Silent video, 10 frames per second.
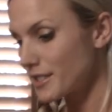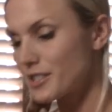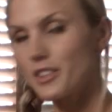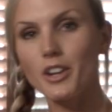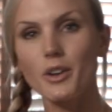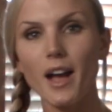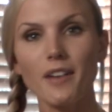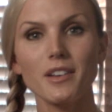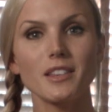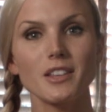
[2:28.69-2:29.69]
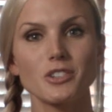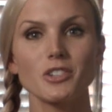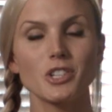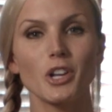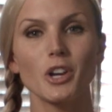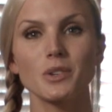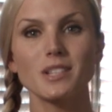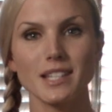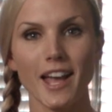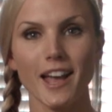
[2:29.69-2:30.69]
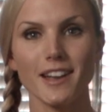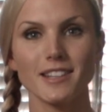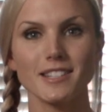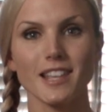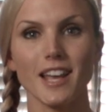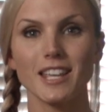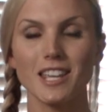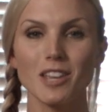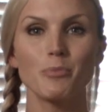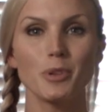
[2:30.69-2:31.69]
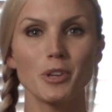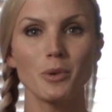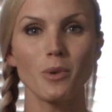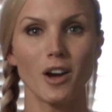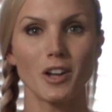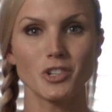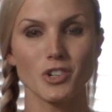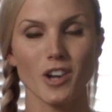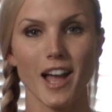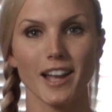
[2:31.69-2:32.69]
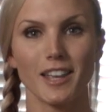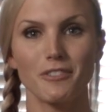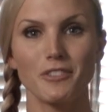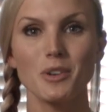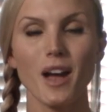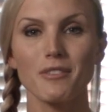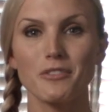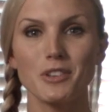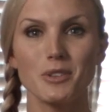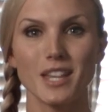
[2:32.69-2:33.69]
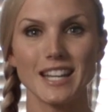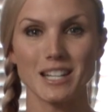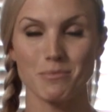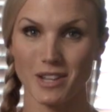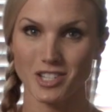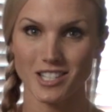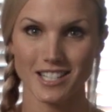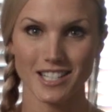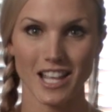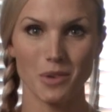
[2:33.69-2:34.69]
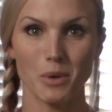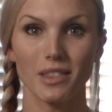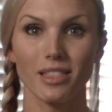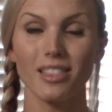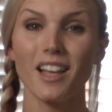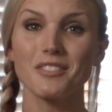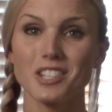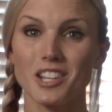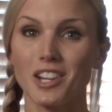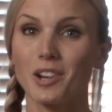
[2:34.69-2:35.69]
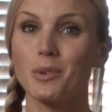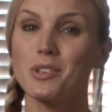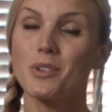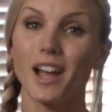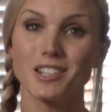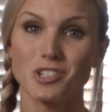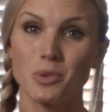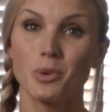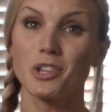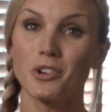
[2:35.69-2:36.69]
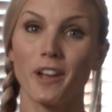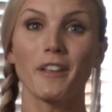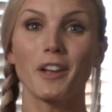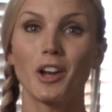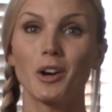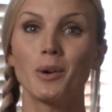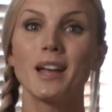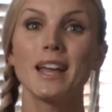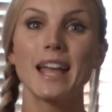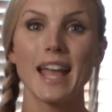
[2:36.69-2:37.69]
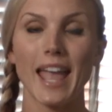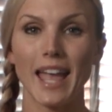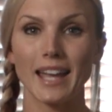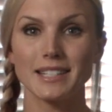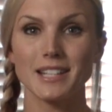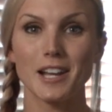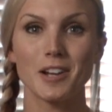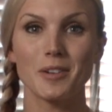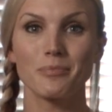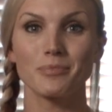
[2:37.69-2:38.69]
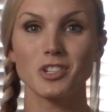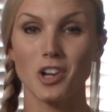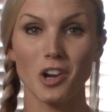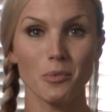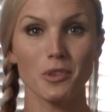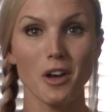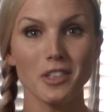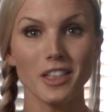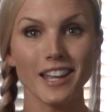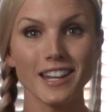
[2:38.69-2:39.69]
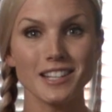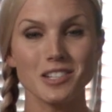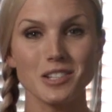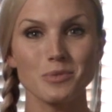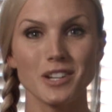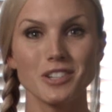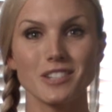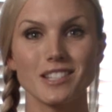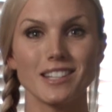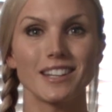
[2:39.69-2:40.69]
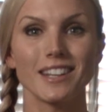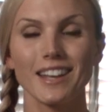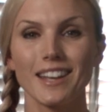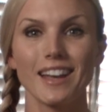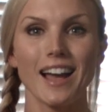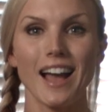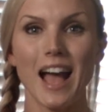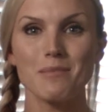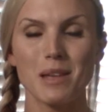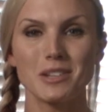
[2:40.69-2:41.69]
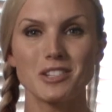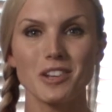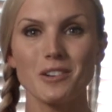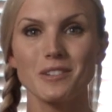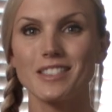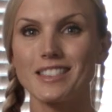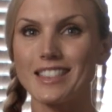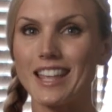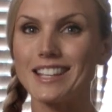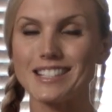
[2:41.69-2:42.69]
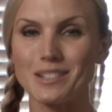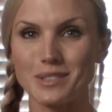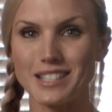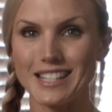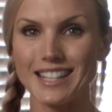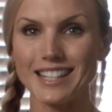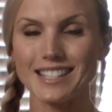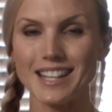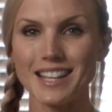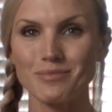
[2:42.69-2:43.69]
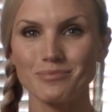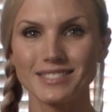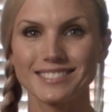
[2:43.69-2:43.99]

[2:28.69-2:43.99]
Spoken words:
So there you have it. These are to-go snacks that keep you on track. If you have a few that I didn't mention today, we would love to hear what you guys do when you're on the go, and share them with all the ladies because we're interested. I'm Amy Jo. Thanks. We'll see you next time.